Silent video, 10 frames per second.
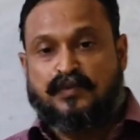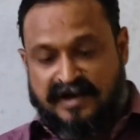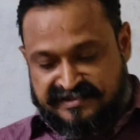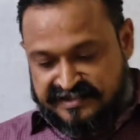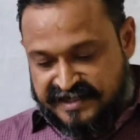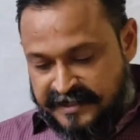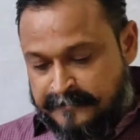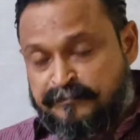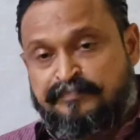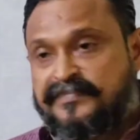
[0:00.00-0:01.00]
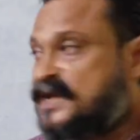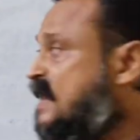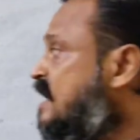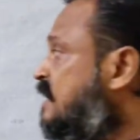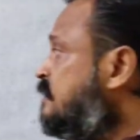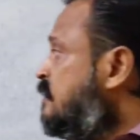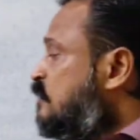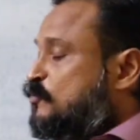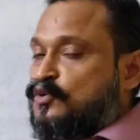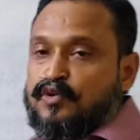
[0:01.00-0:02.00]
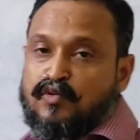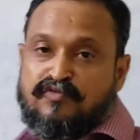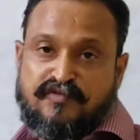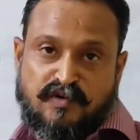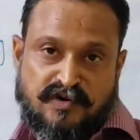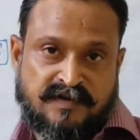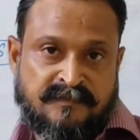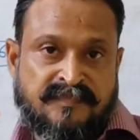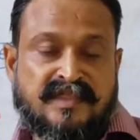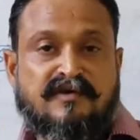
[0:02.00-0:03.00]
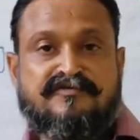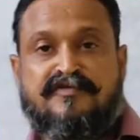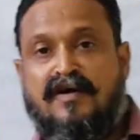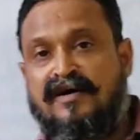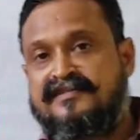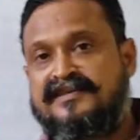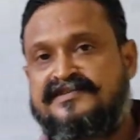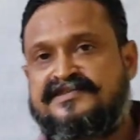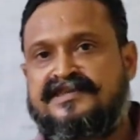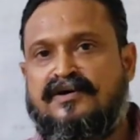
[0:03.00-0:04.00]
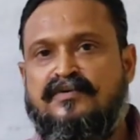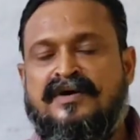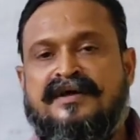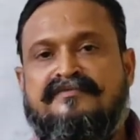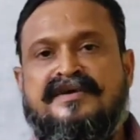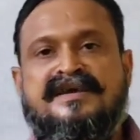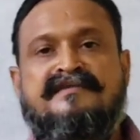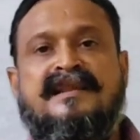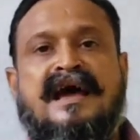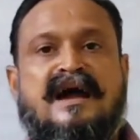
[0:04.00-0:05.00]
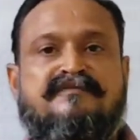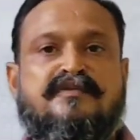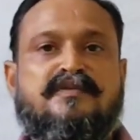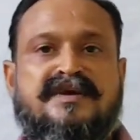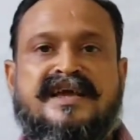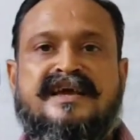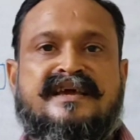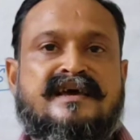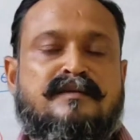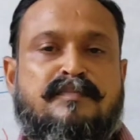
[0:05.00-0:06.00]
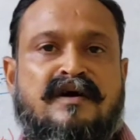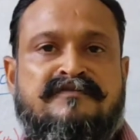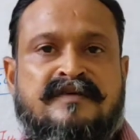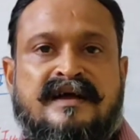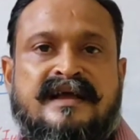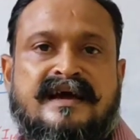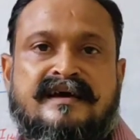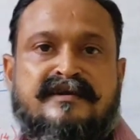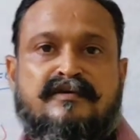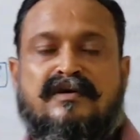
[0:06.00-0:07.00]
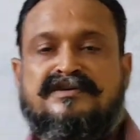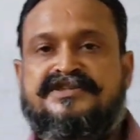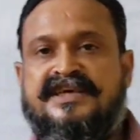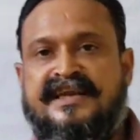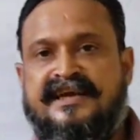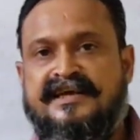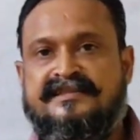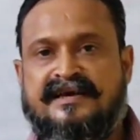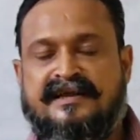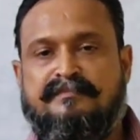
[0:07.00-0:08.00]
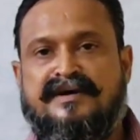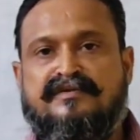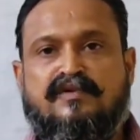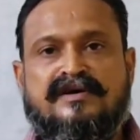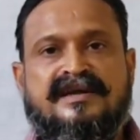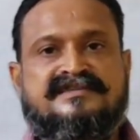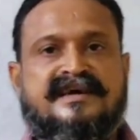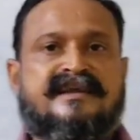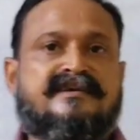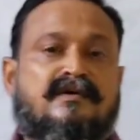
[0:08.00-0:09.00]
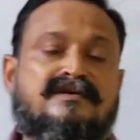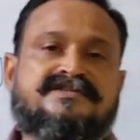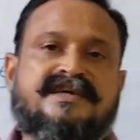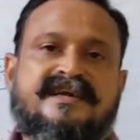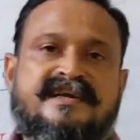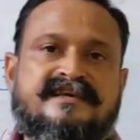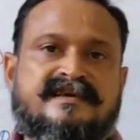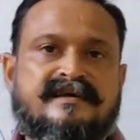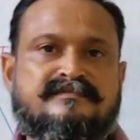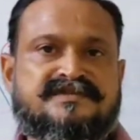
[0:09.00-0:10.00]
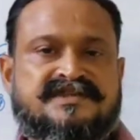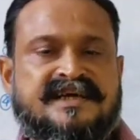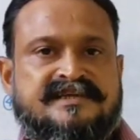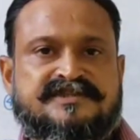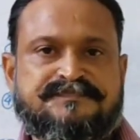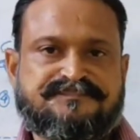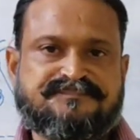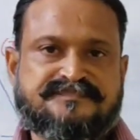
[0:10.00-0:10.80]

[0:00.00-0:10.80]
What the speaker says: 1 3 and 2 4. Now for this, now we will have to take help of Ehrenholtz-Kennedy theorem. And what does Ehrenholtz-Kennedy theorem states?